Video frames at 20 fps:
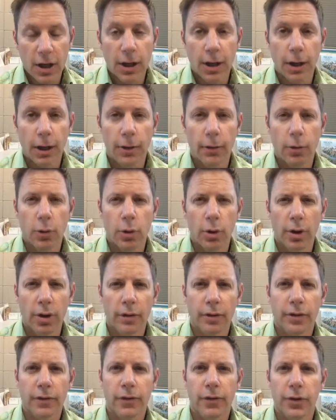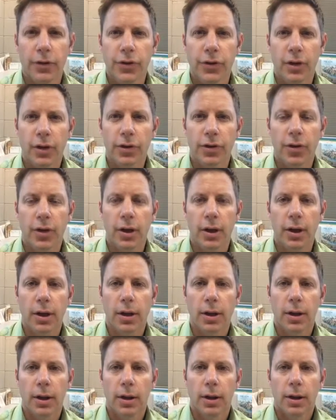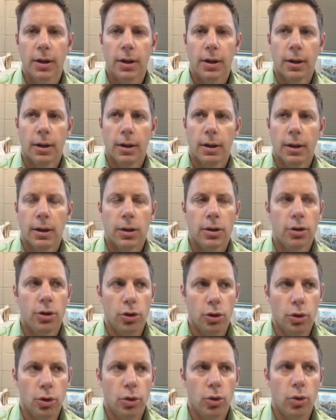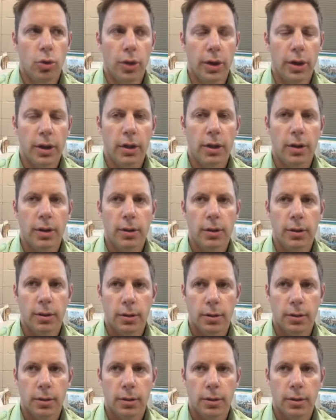One of the first things that I do when